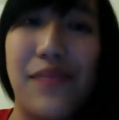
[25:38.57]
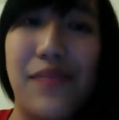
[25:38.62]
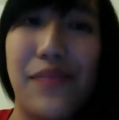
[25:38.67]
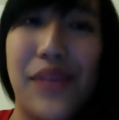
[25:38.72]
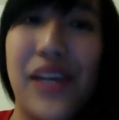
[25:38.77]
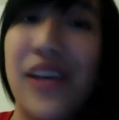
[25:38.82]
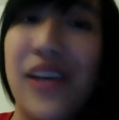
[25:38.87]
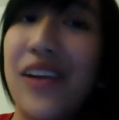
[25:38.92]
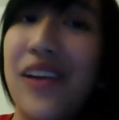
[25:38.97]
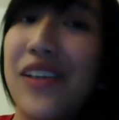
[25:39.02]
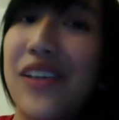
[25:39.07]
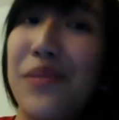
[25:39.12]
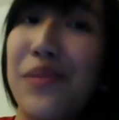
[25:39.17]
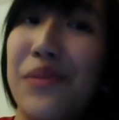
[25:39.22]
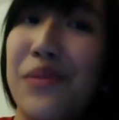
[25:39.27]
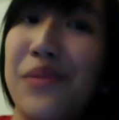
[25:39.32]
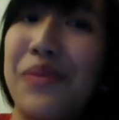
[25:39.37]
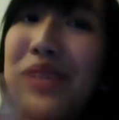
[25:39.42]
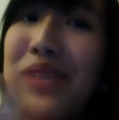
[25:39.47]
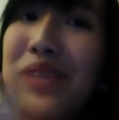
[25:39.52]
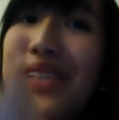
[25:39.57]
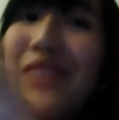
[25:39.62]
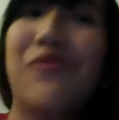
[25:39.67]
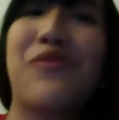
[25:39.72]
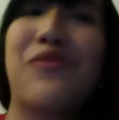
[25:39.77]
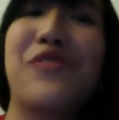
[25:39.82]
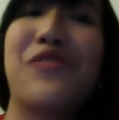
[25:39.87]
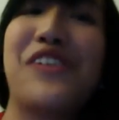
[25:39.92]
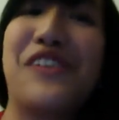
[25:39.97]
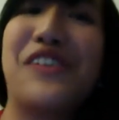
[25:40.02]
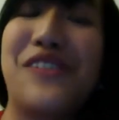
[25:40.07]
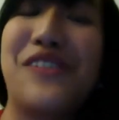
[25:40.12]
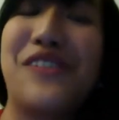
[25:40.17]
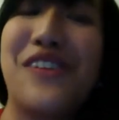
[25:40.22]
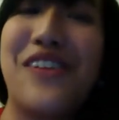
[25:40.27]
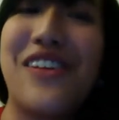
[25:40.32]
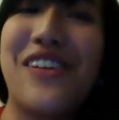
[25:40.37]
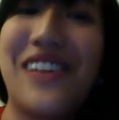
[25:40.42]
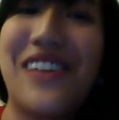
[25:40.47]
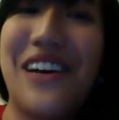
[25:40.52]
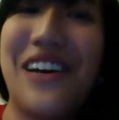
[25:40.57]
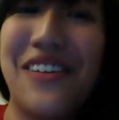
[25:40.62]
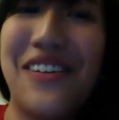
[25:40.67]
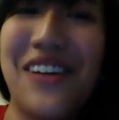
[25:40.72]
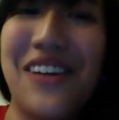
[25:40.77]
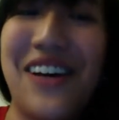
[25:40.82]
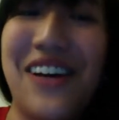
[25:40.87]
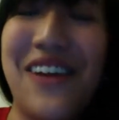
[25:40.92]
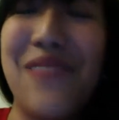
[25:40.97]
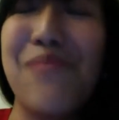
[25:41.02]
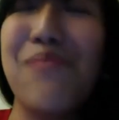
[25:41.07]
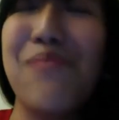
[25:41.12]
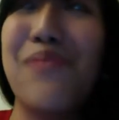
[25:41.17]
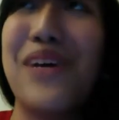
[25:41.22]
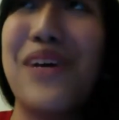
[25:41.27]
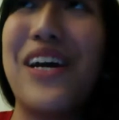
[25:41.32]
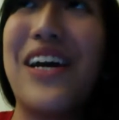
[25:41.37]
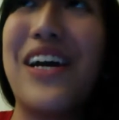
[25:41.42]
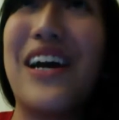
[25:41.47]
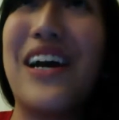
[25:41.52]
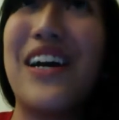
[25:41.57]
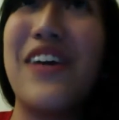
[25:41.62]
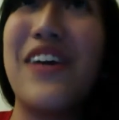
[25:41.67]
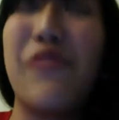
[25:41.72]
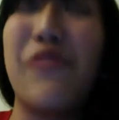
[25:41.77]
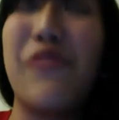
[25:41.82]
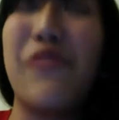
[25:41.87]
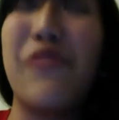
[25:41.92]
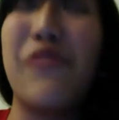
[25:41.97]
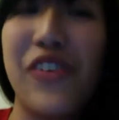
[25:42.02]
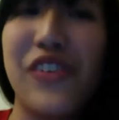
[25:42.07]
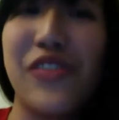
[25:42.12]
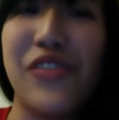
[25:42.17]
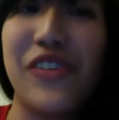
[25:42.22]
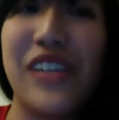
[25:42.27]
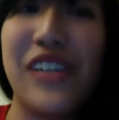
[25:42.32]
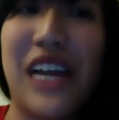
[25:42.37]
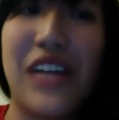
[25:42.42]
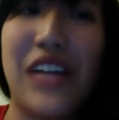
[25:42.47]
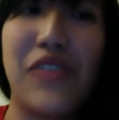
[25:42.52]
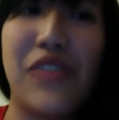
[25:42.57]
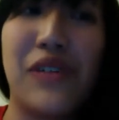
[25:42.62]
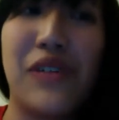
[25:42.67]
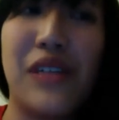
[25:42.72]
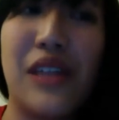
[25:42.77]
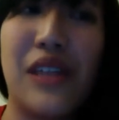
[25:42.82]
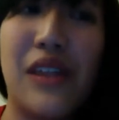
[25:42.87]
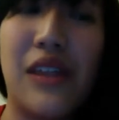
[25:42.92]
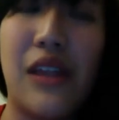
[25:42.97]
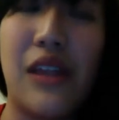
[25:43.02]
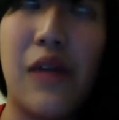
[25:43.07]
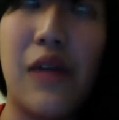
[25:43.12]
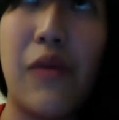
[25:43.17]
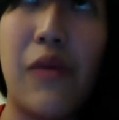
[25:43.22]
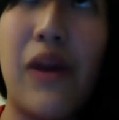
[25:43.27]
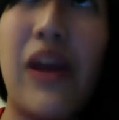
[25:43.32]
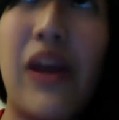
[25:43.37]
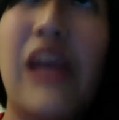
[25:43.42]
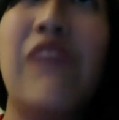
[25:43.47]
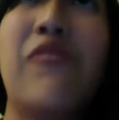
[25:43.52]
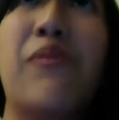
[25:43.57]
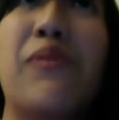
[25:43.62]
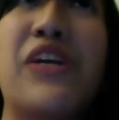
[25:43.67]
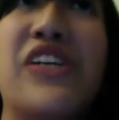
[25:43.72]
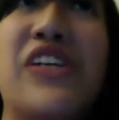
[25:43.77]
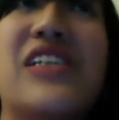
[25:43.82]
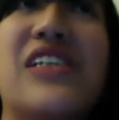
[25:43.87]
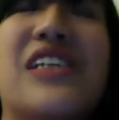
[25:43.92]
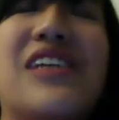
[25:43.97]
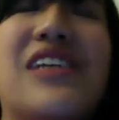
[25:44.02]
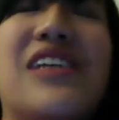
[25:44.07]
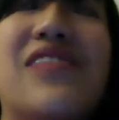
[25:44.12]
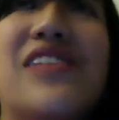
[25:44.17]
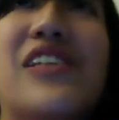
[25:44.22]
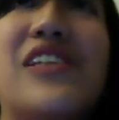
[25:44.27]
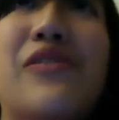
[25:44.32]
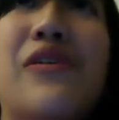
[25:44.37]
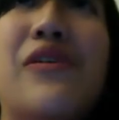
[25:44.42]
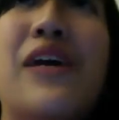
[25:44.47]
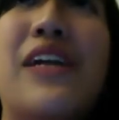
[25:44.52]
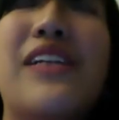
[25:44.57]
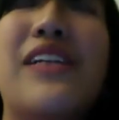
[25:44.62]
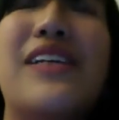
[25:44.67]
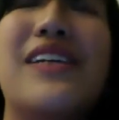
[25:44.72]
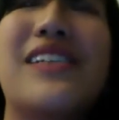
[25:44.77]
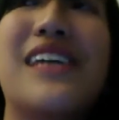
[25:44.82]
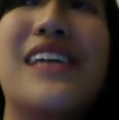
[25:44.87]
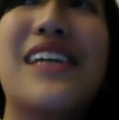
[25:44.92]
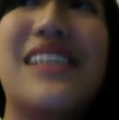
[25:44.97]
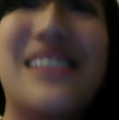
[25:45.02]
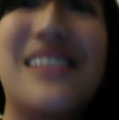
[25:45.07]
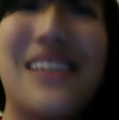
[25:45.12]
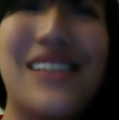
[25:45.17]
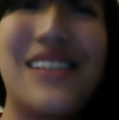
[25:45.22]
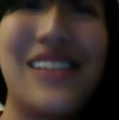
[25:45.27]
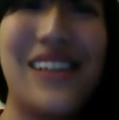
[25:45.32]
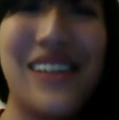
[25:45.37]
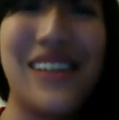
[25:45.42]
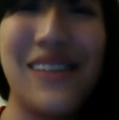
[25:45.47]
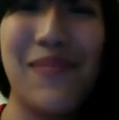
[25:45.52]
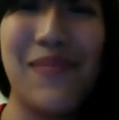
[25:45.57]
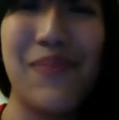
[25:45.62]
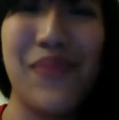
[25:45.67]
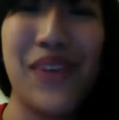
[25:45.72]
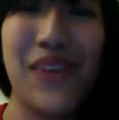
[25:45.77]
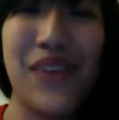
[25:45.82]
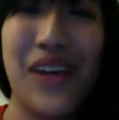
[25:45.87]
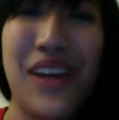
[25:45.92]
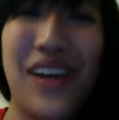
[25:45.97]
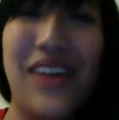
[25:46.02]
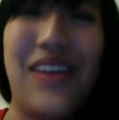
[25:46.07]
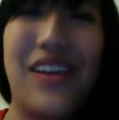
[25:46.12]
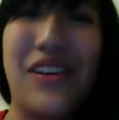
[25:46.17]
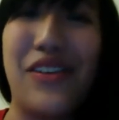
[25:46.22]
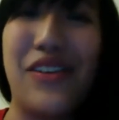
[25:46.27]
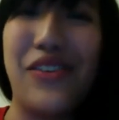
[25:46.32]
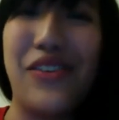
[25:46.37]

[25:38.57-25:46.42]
It could also be because we're really used to the style now, but it feels really natural, and the way information is given to you, it does get addicting, and that you do